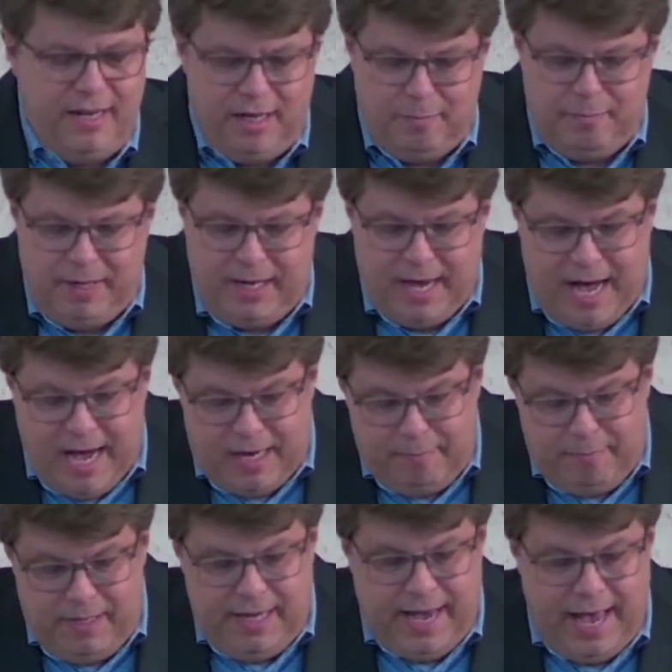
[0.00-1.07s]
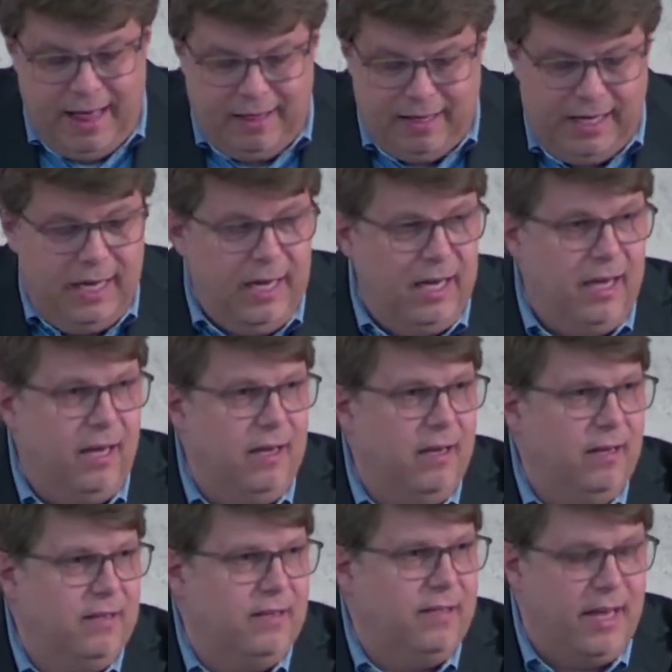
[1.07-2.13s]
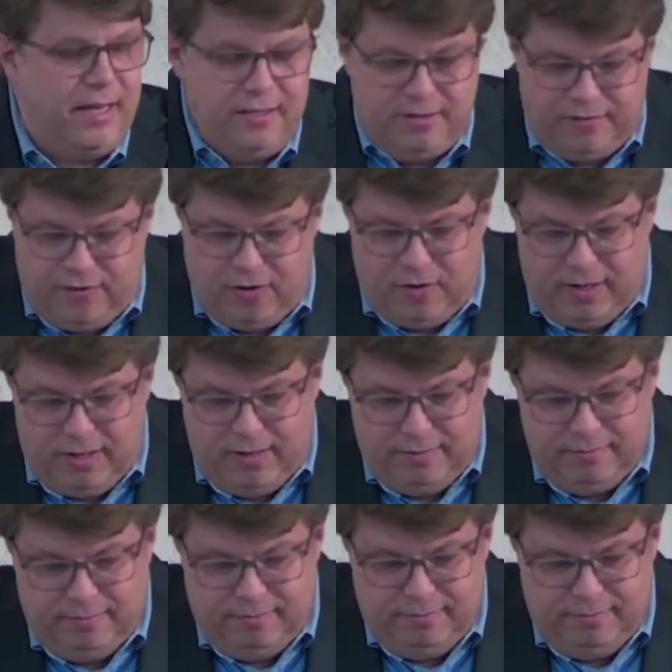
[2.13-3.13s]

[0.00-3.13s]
that BIBLE stands for